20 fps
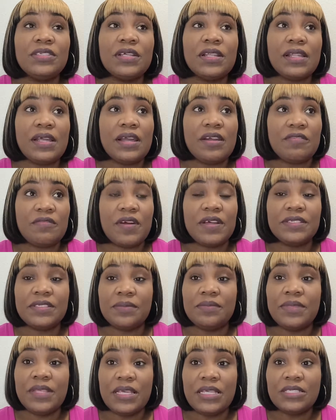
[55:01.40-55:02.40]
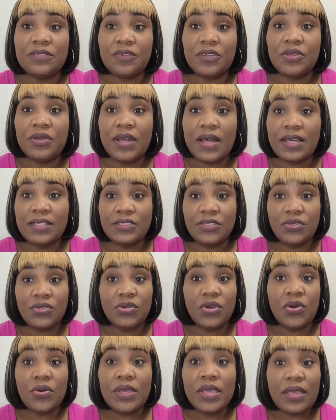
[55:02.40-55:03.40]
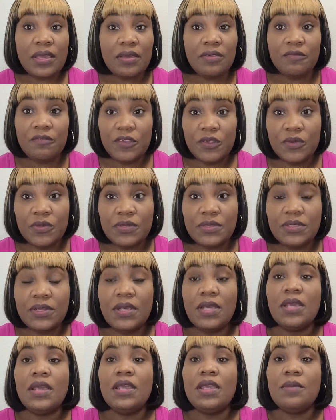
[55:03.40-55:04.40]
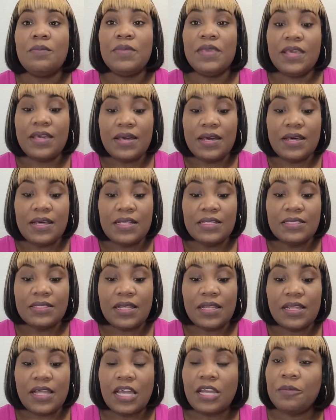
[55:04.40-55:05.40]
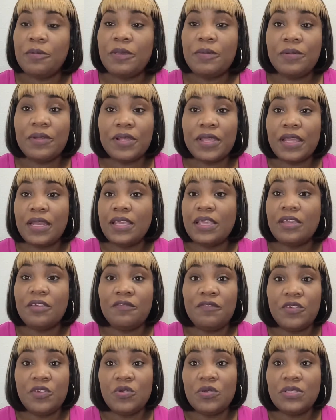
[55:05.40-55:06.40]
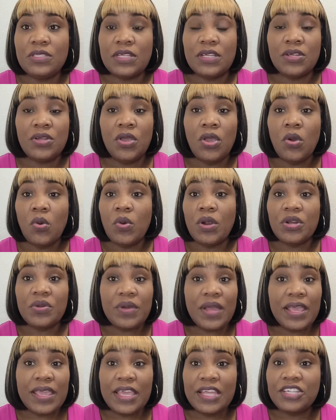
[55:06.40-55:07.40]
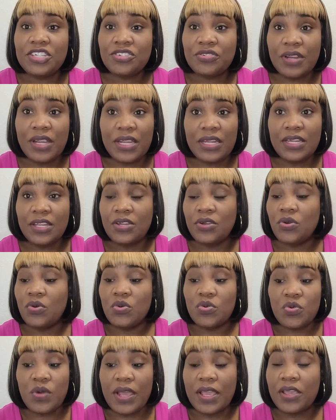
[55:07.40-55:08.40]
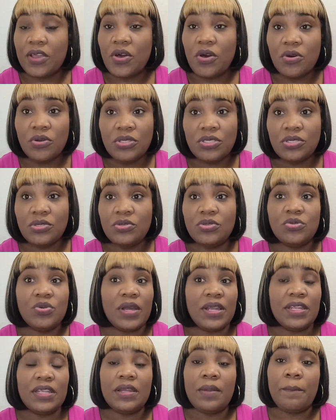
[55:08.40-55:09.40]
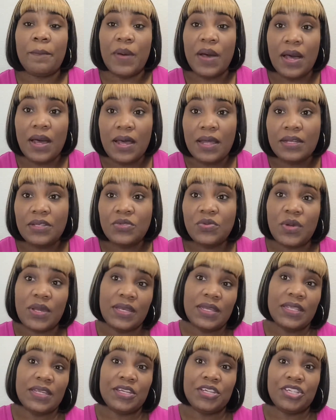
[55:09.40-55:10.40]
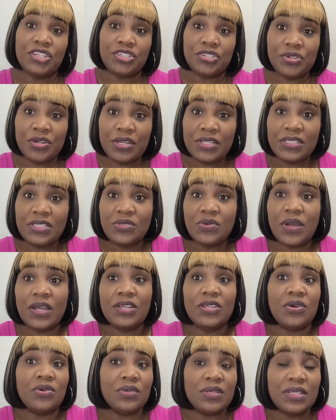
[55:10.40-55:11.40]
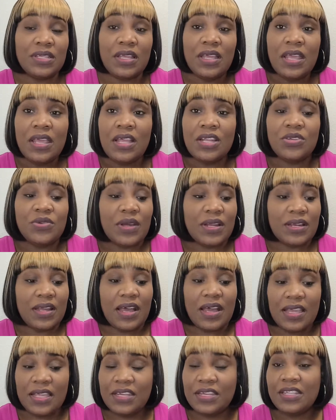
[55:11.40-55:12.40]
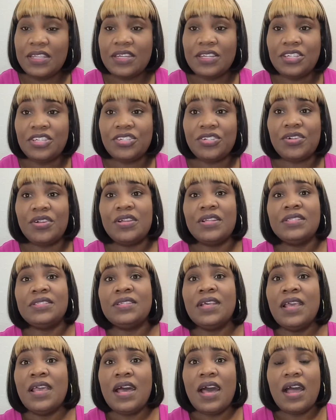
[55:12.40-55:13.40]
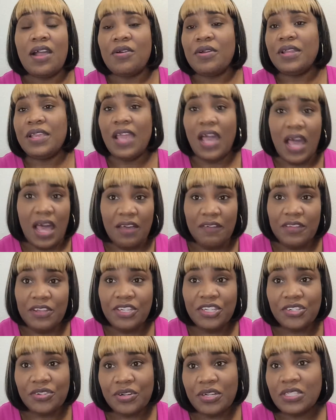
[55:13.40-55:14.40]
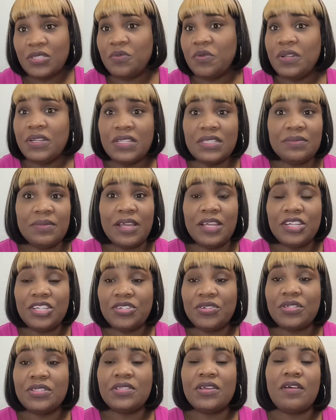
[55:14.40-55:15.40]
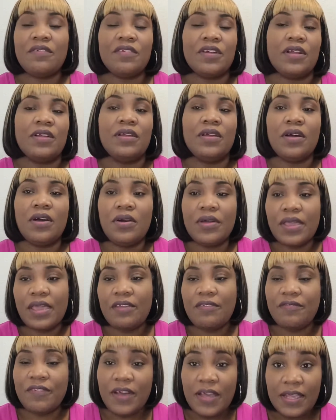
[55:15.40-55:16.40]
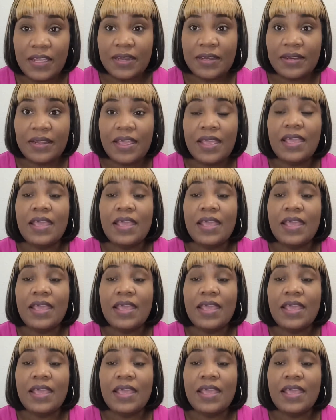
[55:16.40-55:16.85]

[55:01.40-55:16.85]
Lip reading: to clarify some things for you guys so you don't get confused, because a lot of people are getting confused in where do I get training? Who do I go to? Do I need a bond? Do I need insurance? Do I not need insurance? I already have insurance. What does my insurance cover? Okay, fine.